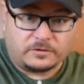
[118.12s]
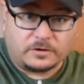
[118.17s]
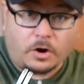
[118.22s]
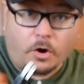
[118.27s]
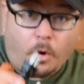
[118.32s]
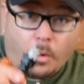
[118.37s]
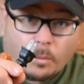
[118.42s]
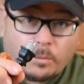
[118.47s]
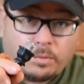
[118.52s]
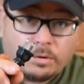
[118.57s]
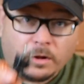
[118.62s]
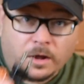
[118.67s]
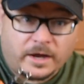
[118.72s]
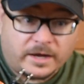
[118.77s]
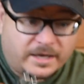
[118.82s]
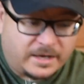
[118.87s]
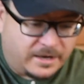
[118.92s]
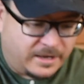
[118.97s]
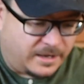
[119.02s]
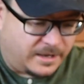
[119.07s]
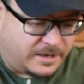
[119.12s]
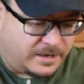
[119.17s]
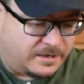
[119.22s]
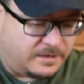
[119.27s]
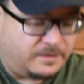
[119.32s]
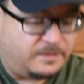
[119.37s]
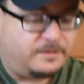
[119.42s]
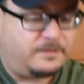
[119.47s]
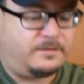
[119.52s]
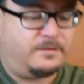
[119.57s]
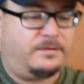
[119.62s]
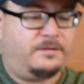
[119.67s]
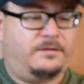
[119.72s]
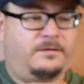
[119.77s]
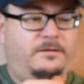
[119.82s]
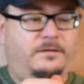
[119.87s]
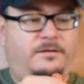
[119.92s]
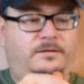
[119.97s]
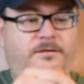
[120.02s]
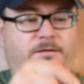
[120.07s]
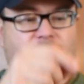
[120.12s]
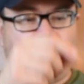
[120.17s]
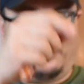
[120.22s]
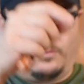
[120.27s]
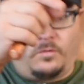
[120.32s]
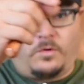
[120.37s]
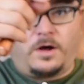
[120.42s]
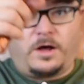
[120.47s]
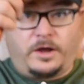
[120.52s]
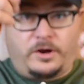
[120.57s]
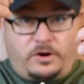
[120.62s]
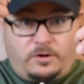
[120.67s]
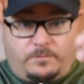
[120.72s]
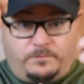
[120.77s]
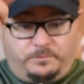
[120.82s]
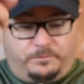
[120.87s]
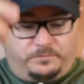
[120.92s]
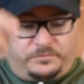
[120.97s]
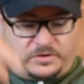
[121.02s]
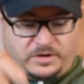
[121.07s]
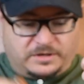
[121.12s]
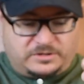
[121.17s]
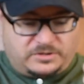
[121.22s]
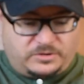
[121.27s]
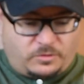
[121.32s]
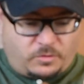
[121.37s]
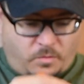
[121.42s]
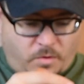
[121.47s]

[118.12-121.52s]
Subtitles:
Don't plug it in while you're touching the